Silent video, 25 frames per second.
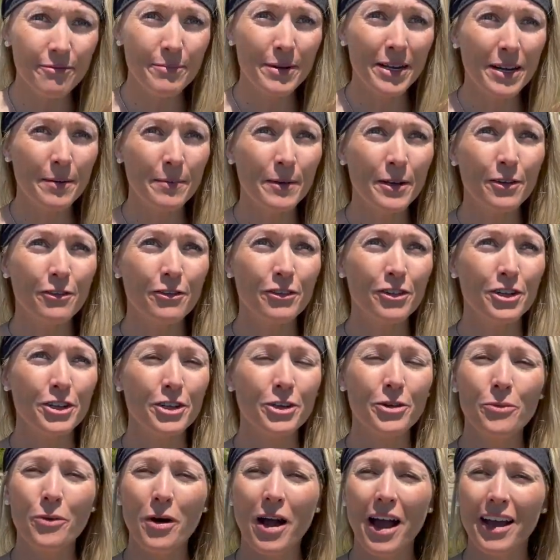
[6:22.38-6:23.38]
been up here for a
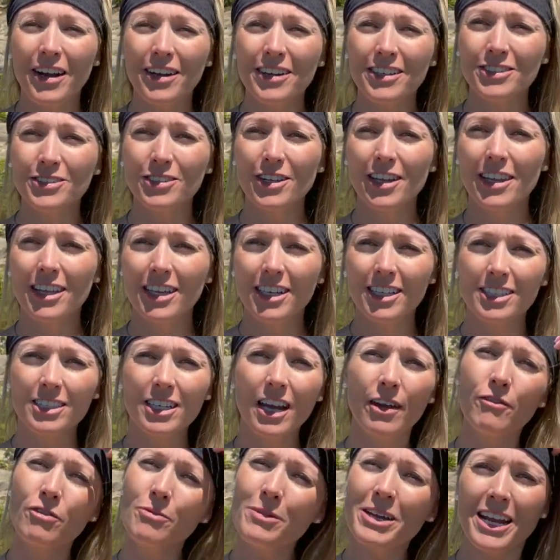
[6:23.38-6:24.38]
little while, so I think it's
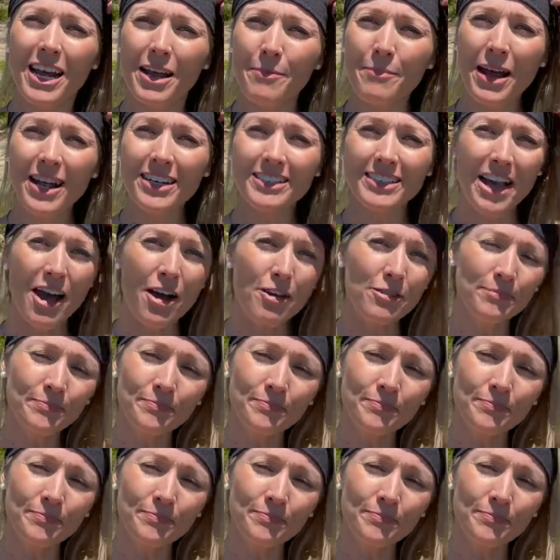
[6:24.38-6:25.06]
time for me to head back down,